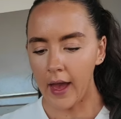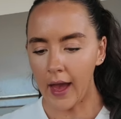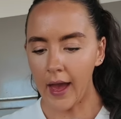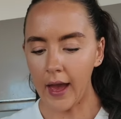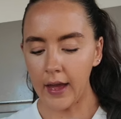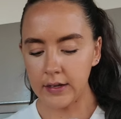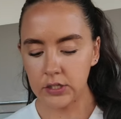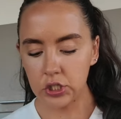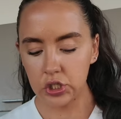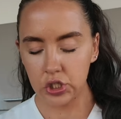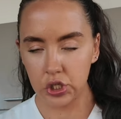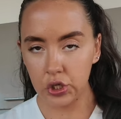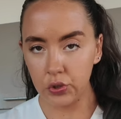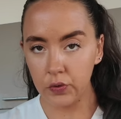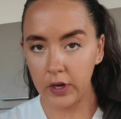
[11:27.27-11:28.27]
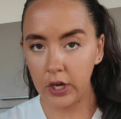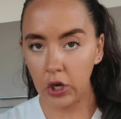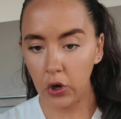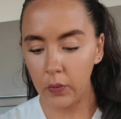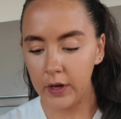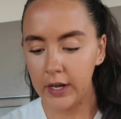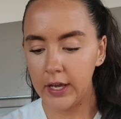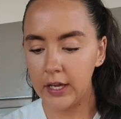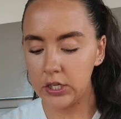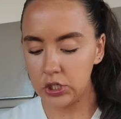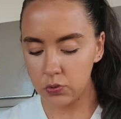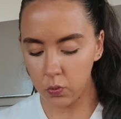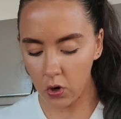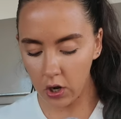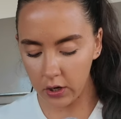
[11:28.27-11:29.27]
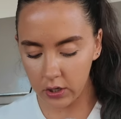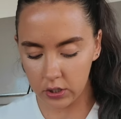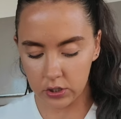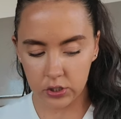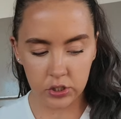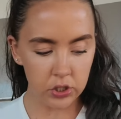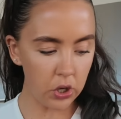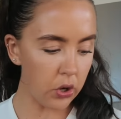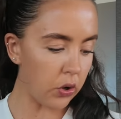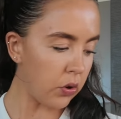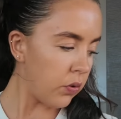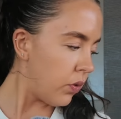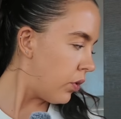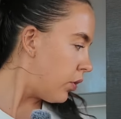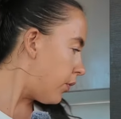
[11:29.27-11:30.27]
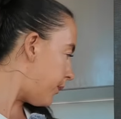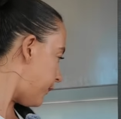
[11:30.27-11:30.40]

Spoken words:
and 2 can go in each one. So